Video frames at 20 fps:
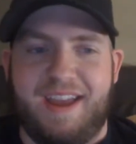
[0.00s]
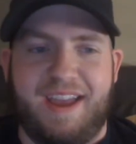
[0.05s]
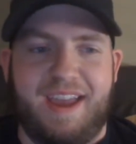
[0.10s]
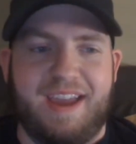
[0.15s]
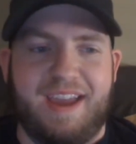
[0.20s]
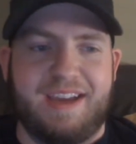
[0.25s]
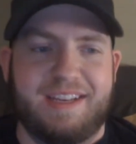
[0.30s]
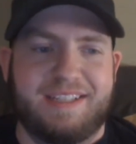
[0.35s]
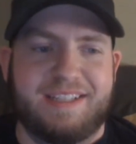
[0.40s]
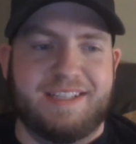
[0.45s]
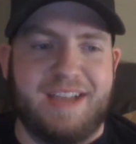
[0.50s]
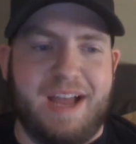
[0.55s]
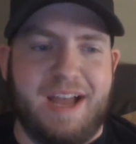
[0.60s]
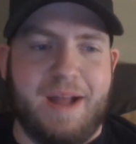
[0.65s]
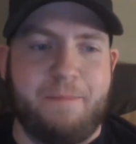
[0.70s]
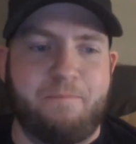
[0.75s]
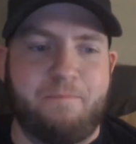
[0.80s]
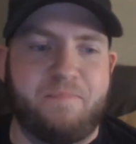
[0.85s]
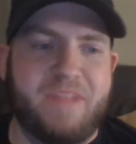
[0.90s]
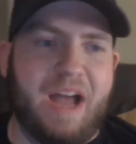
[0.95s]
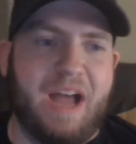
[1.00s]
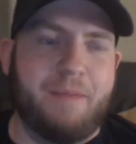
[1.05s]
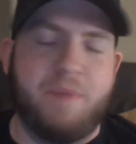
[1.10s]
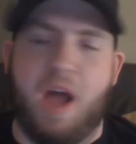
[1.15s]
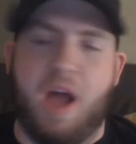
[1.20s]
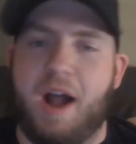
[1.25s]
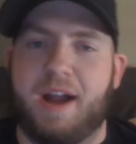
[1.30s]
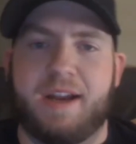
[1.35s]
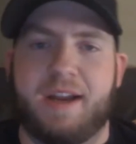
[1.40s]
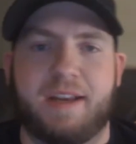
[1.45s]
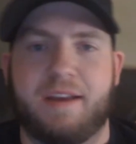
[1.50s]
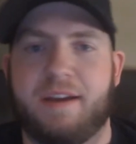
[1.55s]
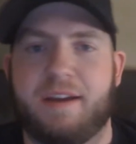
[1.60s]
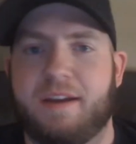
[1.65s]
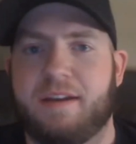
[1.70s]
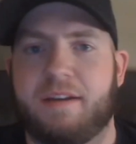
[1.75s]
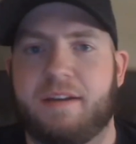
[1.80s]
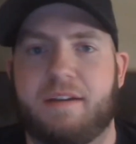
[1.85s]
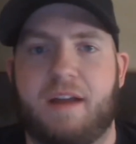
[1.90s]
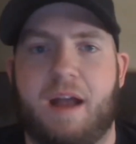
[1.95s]
And I'm
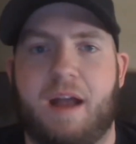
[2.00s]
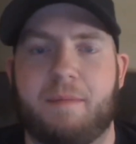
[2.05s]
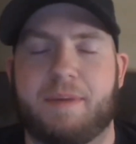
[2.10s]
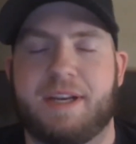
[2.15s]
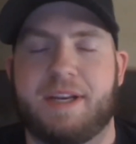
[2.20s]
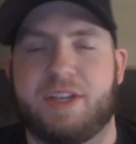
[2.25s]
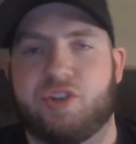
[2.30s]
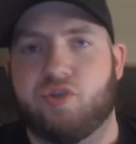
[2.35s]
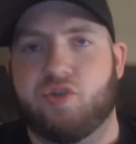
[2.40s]
gonna